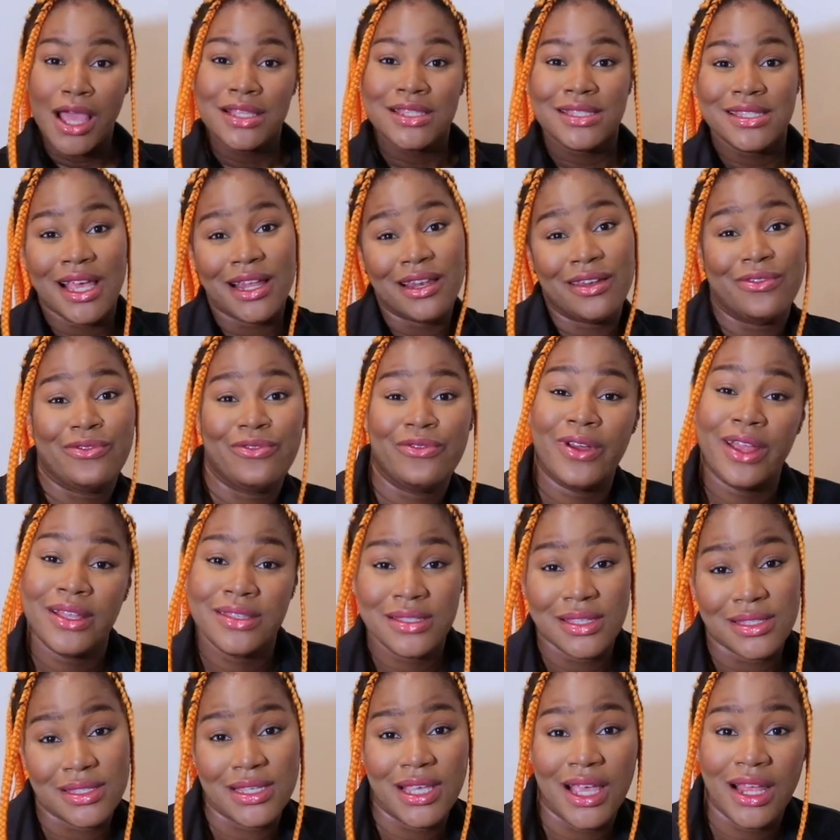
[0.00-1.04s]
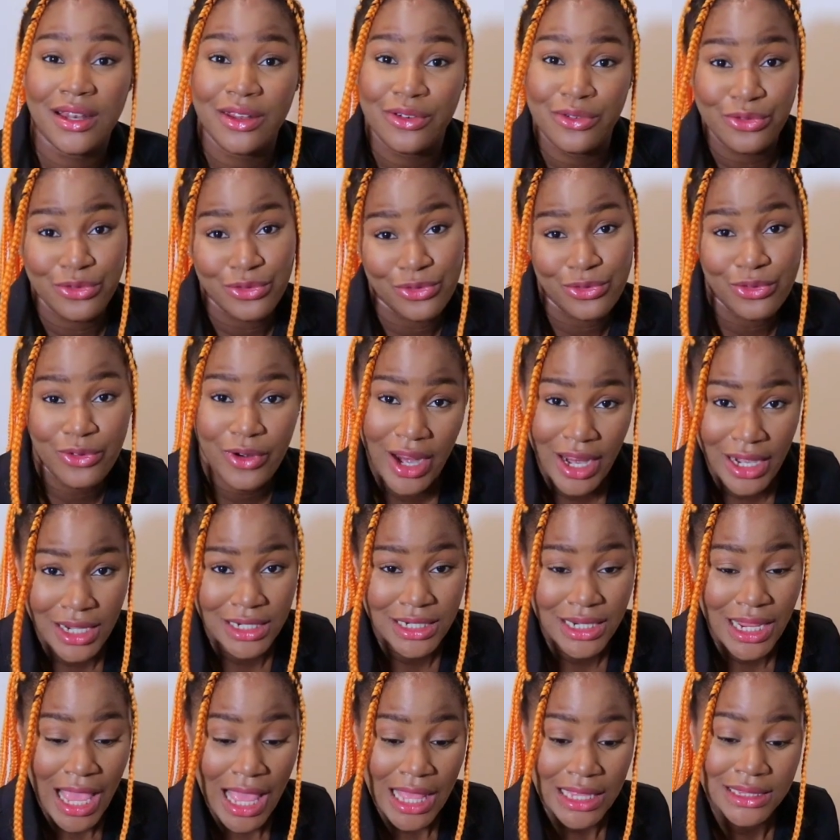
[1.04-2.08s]
tell a friend to tell a
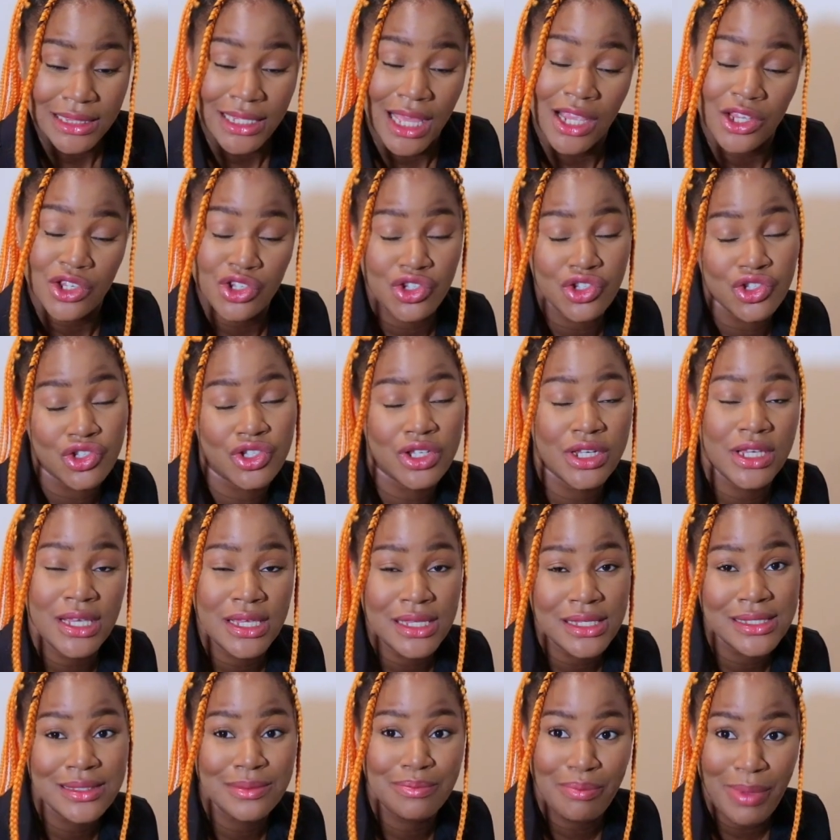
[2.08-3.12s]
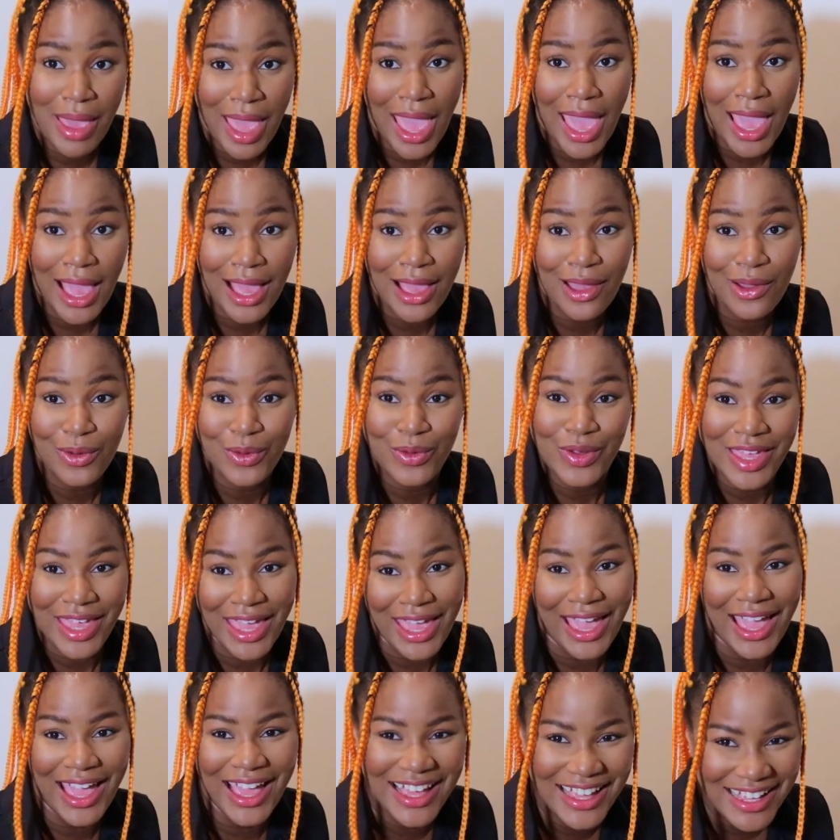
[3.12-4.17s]
friend that she's back.
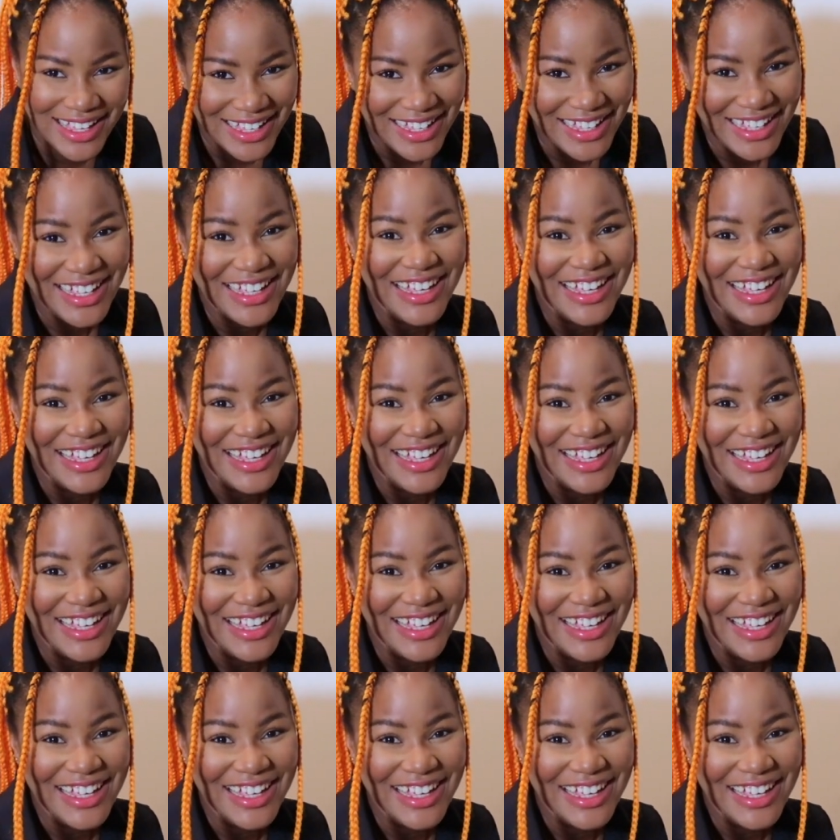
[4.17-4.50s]
Okay?